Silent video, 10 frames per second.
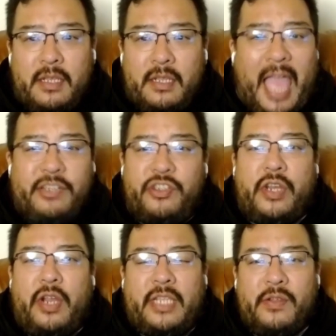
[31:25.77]
last
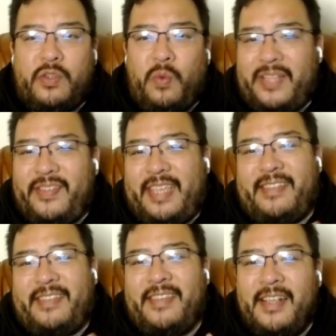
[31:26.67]
year. I think he was
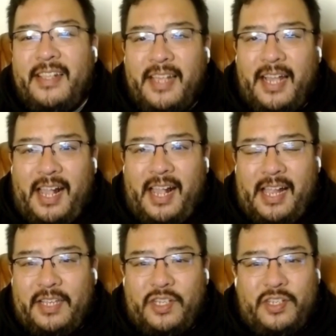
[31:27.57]
26.
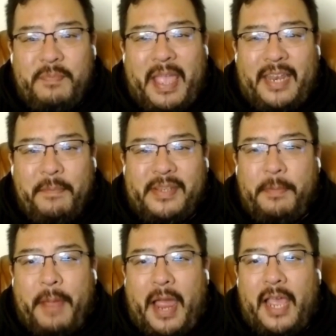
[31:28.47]
He just made it, missed
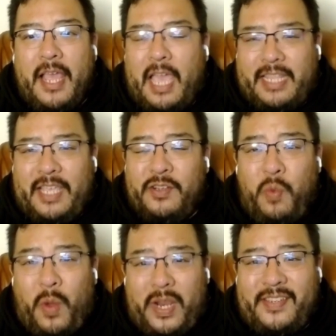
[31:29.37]
it by, I think he was
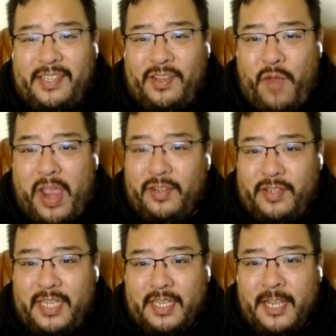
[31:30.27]
26 in the regular
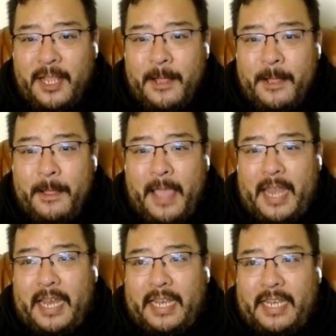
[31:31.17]
season.
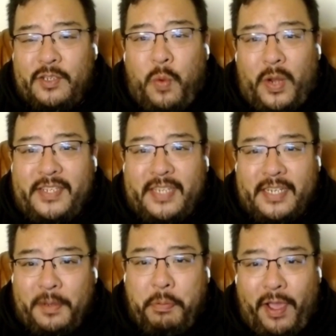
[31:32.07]
And then I think he was
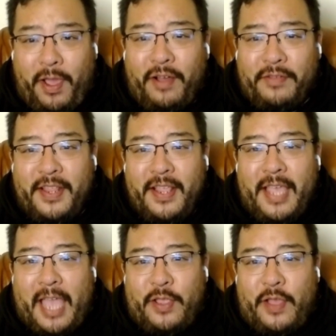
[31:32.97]
26 in the playoffs,
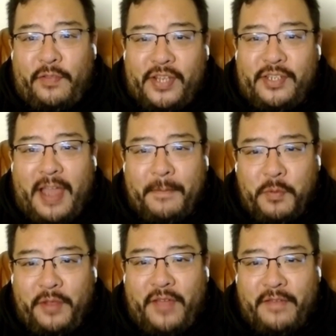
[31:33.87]
and you have to finish top
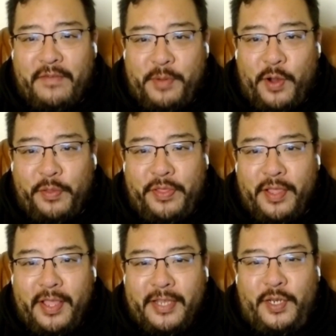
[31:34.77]
25 in both
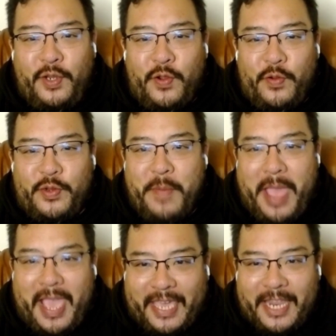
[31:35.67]
to
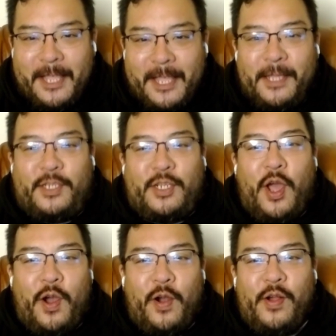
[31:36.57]
make it.
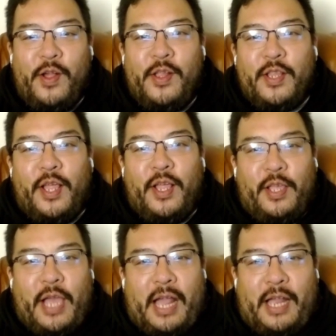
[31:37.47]
So
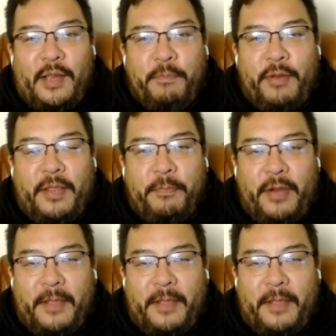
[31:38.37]
pretty